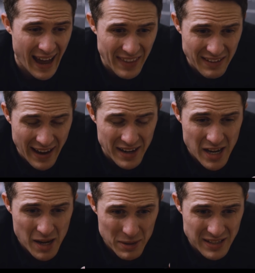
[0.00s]
and they've
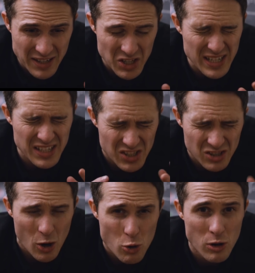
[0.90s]
had potentially
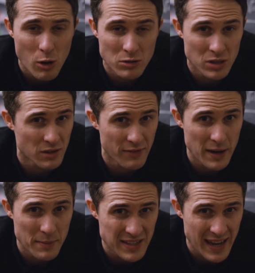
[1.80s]
so long to
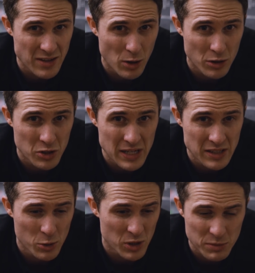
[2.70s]
develop the technology
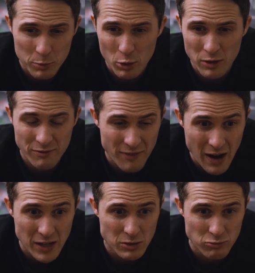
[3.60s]
to explore the
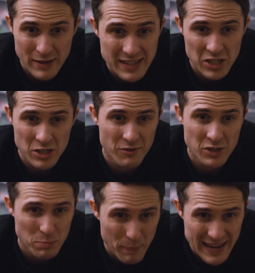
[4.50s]
vast reaches of
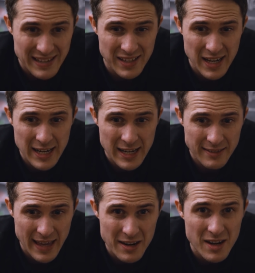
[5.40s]
space,
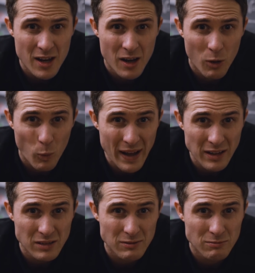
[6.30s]
then,
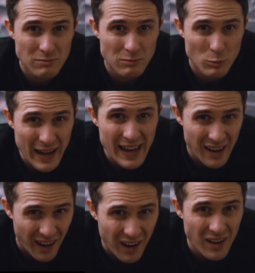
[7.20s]
well,
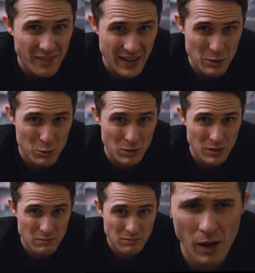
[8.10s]
where are they
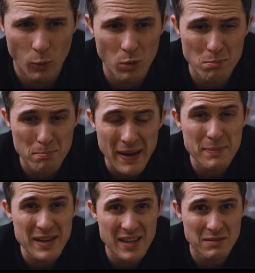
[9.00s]
all? Well,
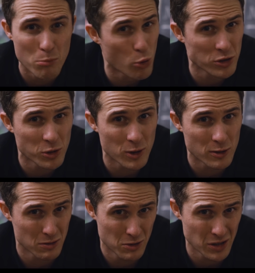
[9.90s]
maybe there's more to
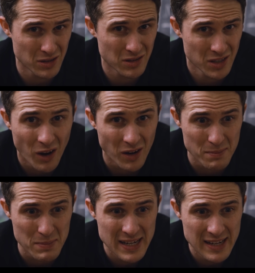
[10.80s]
it than just
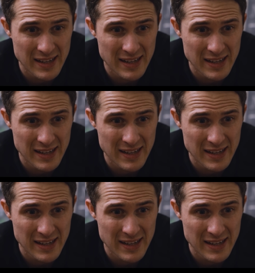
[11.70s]
time